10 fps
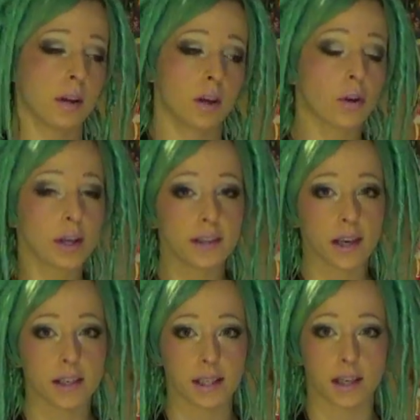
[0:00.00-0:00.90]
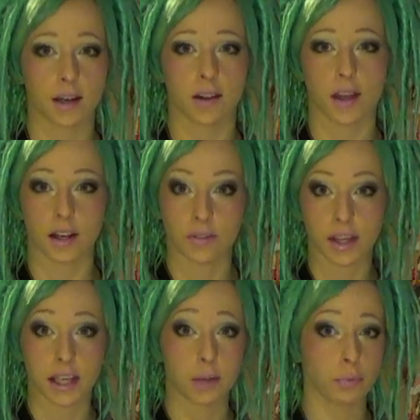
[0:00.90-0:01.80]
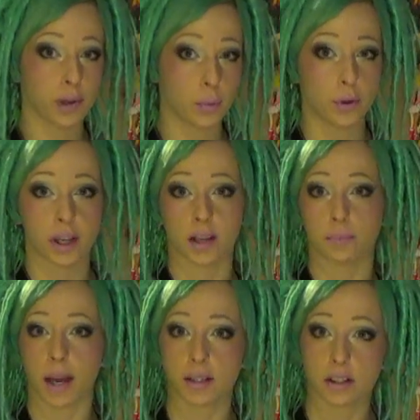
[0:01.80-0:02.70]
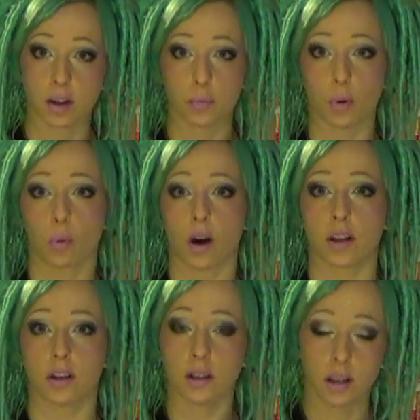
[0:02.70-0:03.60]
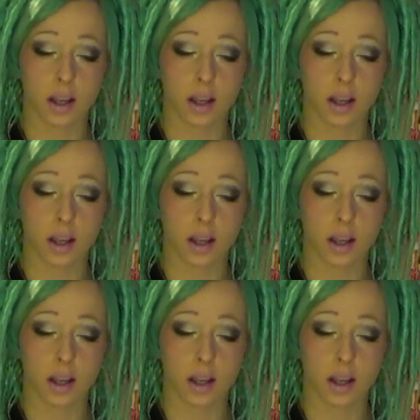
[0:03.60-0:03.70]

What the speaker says: crazy idea that if they keep rebooting back to number 1,